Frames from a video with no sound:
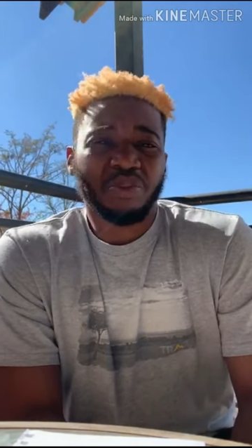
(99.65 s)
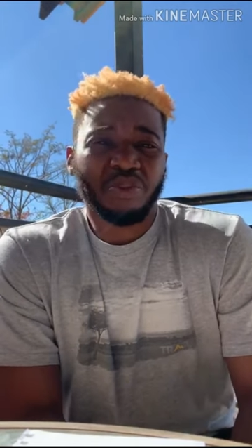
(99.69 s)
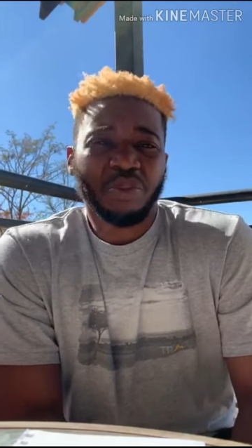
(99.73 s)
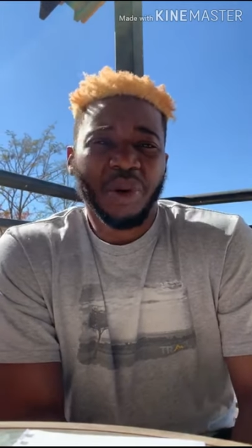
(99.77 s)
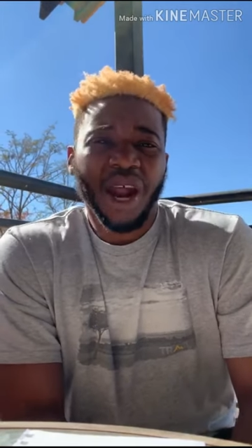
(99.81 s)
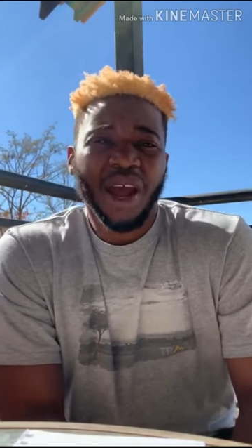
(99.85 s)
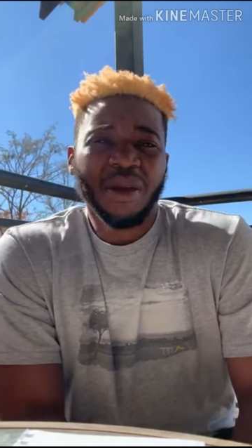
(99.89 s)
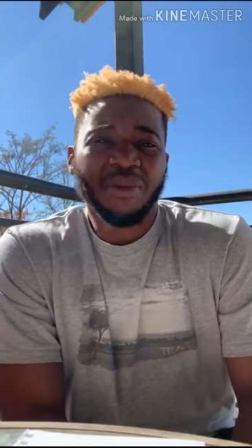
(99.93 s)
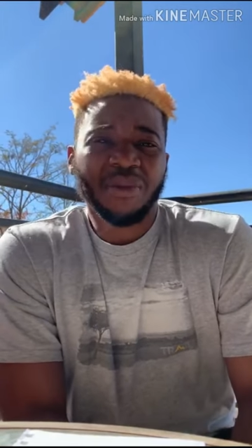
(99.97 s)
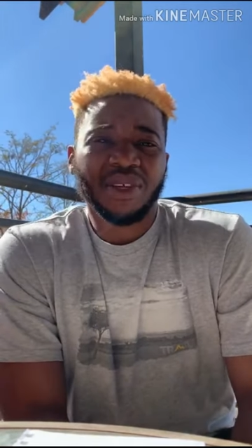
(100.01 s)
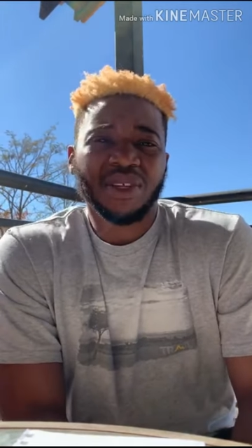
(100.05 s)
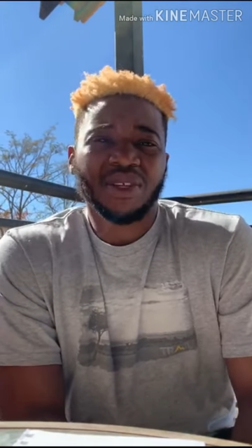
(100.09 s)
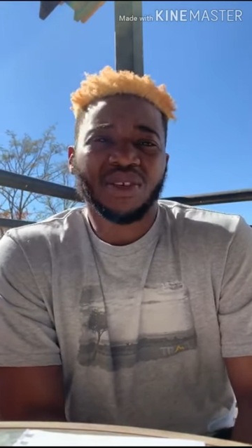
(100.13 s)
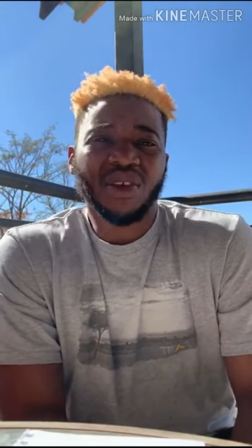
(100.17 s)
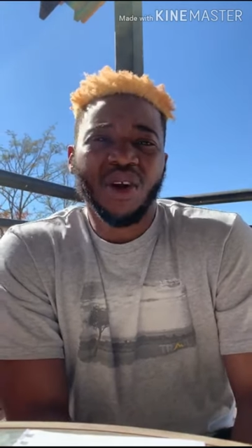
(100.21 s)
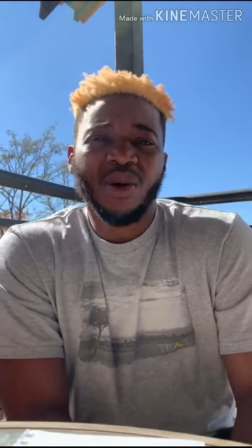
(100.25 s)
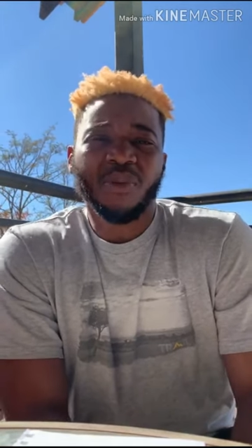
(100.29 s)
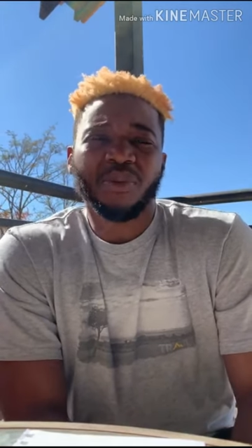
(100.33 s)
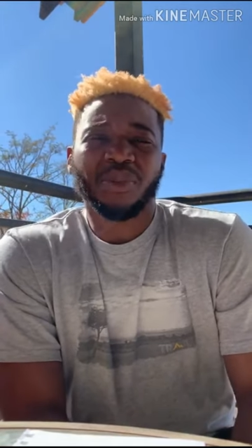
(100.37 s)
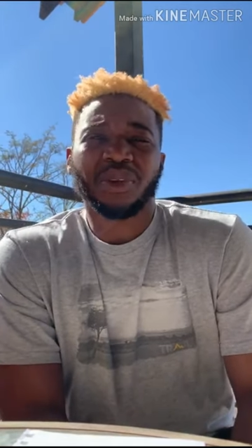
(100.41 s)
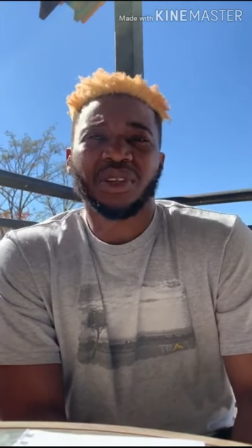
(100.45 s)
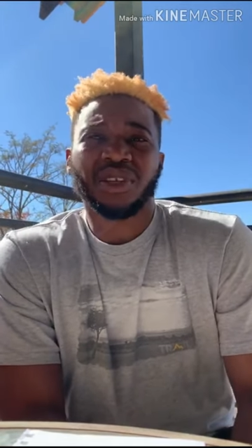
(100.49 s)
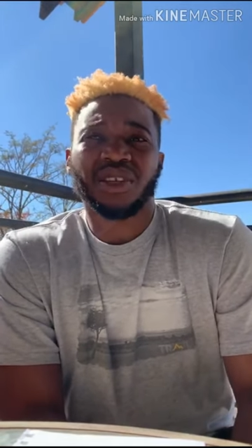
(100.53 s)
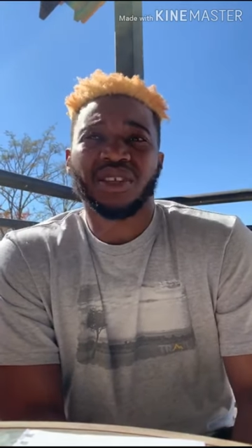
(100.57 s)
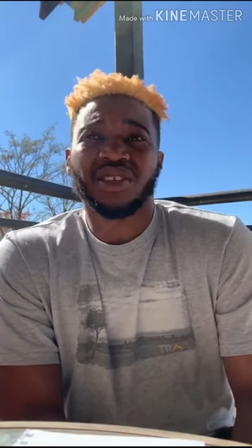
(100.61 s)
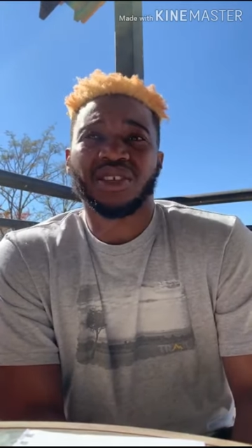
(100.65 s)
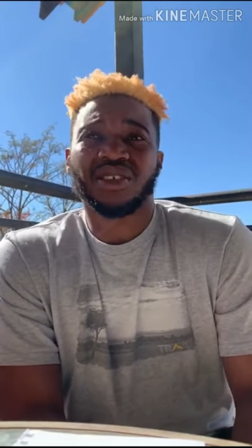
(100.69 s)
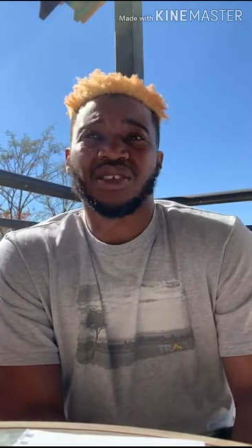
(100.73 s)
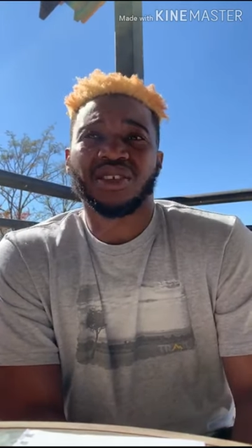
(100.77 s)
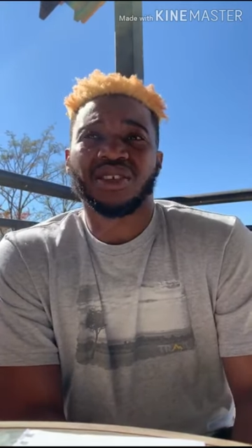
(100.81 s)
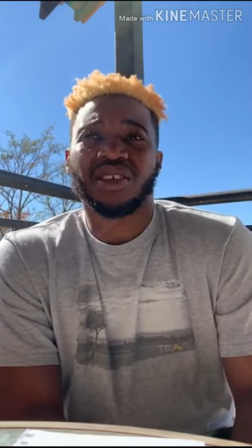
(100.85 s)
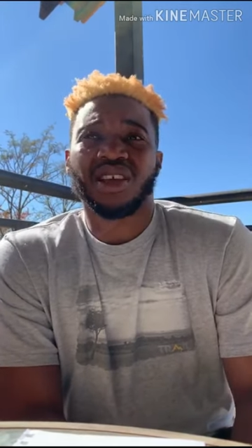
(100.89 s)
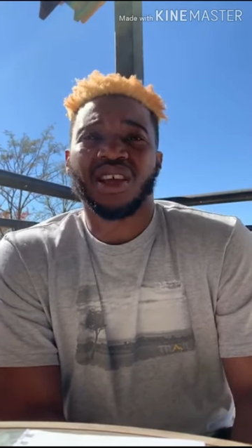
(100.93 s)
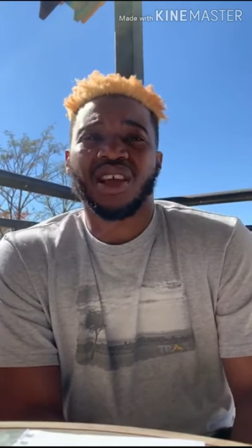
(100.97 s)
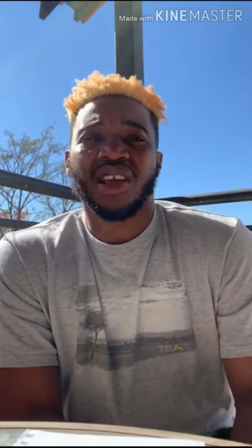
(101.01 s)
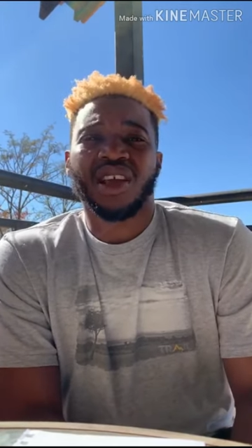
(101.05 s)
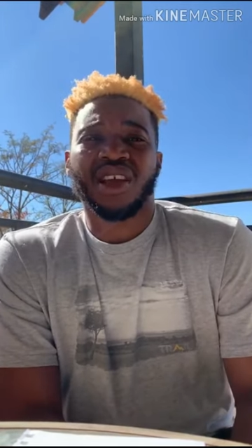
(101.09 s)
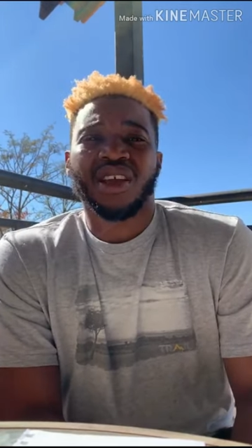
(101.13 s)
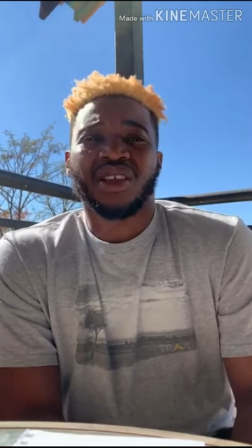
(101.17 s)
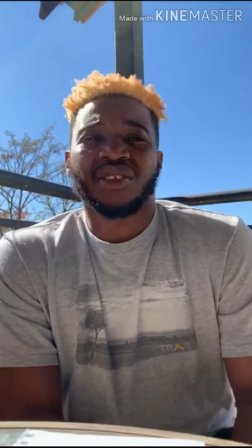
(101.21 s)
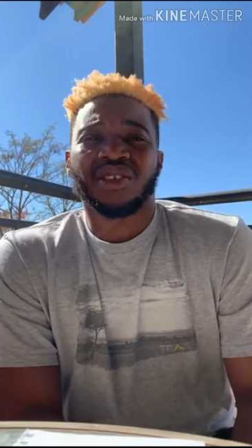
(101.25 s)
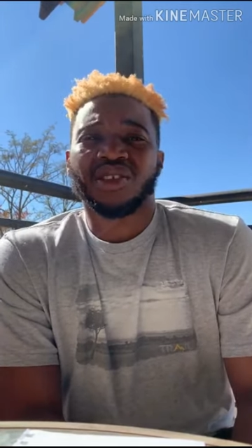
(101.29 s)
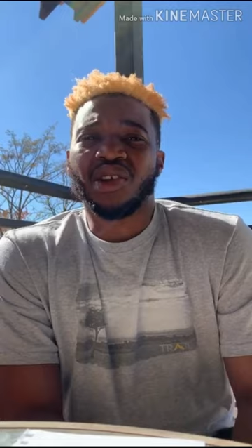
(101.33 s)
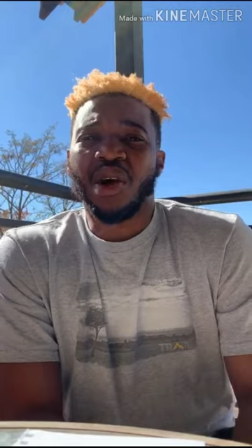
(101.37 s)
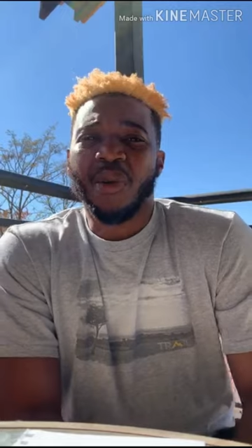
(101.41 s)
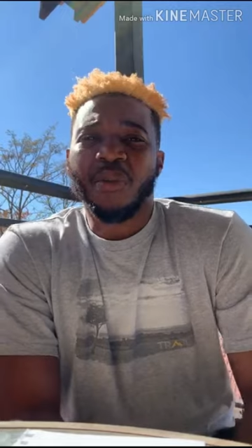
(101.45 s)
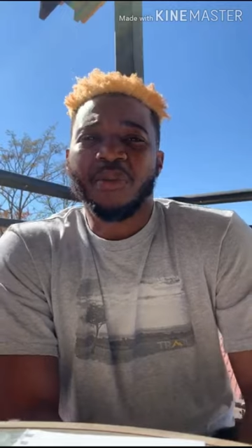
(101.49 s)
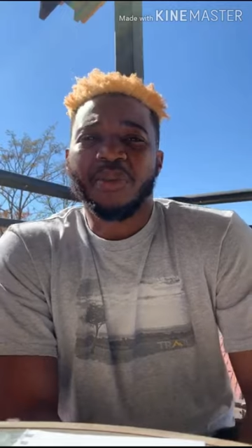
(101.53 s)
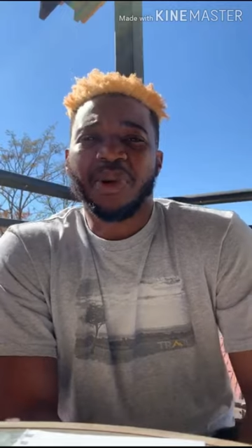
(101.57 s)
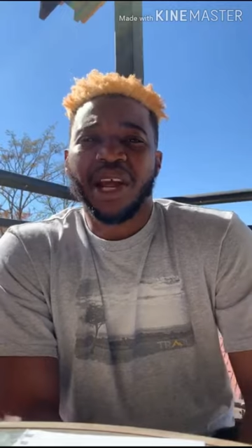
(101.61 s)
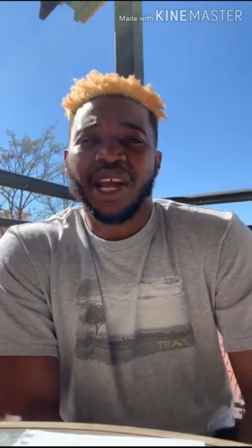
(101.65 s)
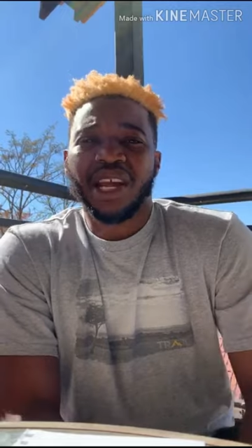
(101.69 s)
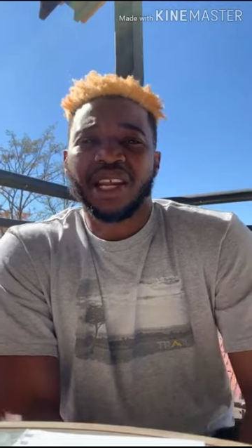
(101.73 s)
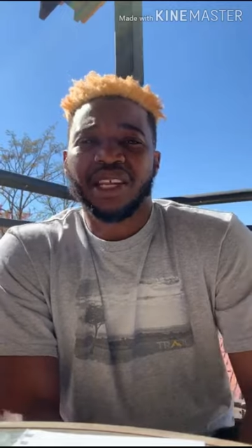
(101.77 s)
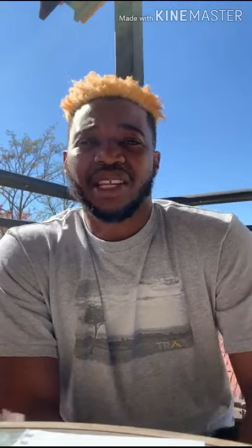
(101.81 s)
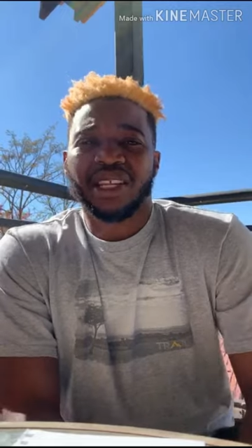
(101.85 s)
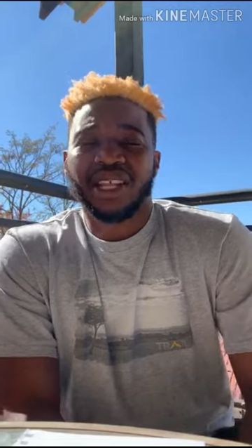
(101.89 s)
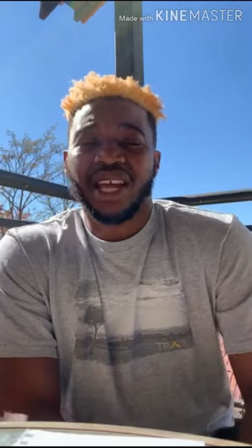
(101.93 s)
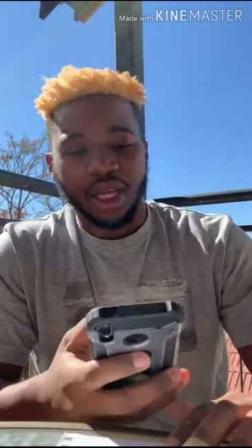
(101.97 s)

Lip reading: Prime example is Tom Brady.